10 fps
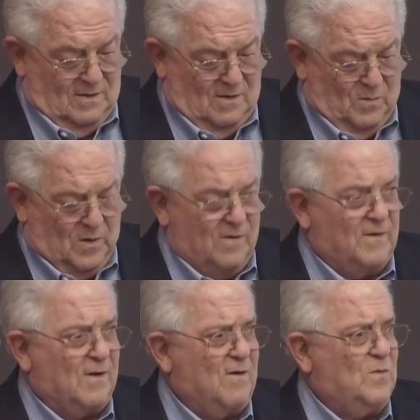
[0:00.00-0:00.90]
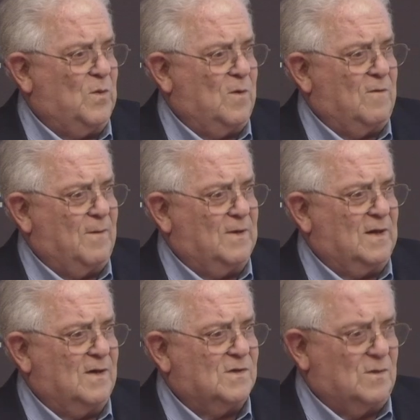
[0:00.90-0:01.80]
to improve their own poor
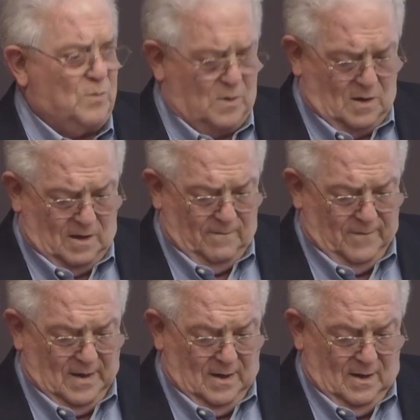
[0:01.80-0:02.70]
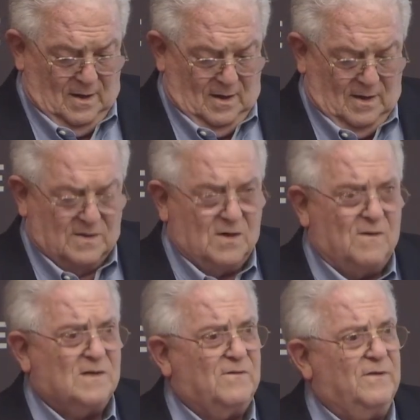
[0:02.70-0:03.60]
reputation abroad. As
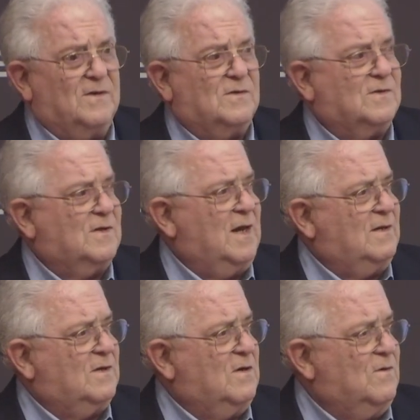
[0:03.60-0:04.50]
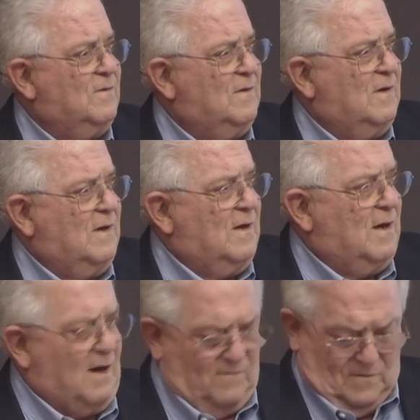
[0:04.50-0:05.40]
U.S. officials, they too
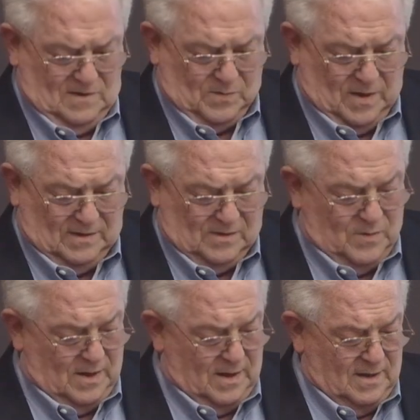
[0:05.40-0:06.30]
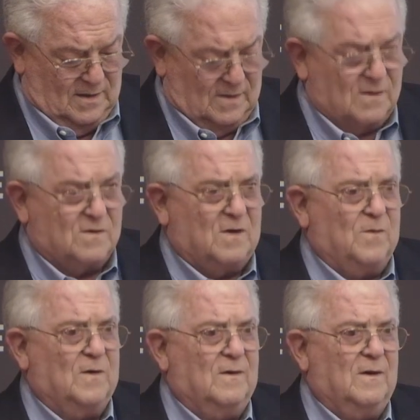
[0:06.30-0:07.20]
have a responsibility to
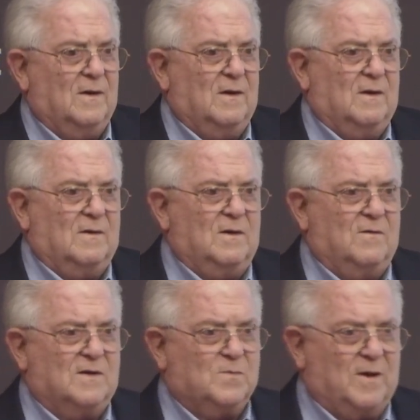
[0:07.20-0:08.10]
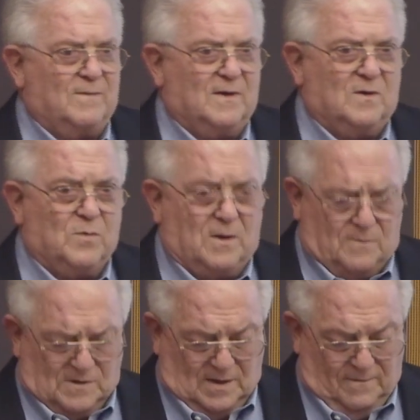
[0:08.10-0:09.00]
contribute to U.S. public
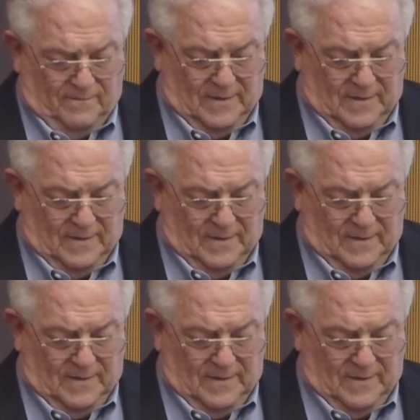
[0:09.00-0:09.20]
diplomacy.